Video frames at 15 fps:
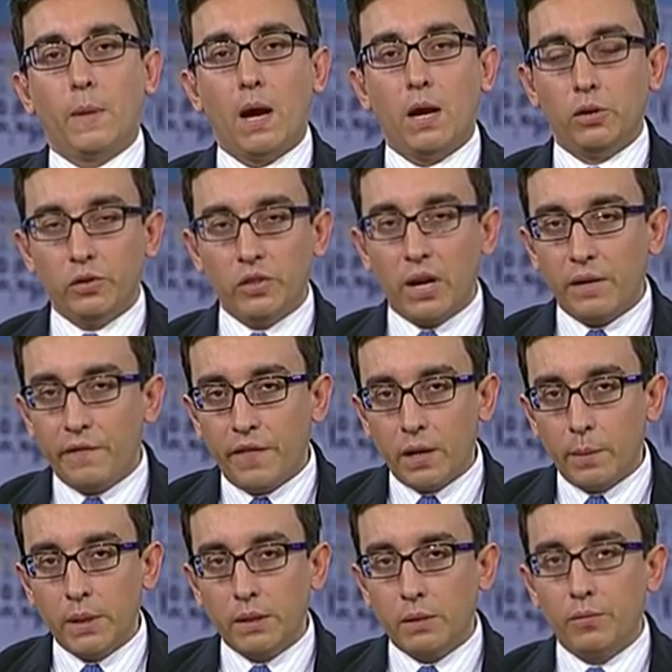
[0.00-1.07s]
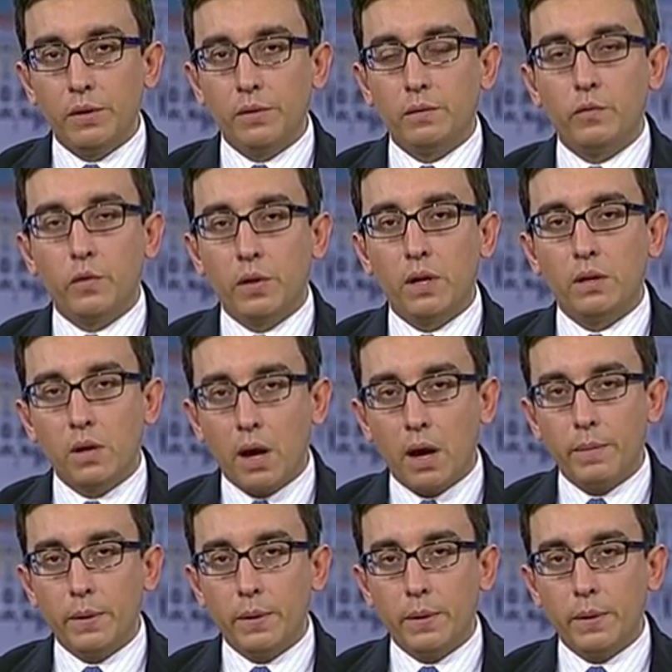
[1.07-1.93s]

I don't see any fundamental reason for that to happen.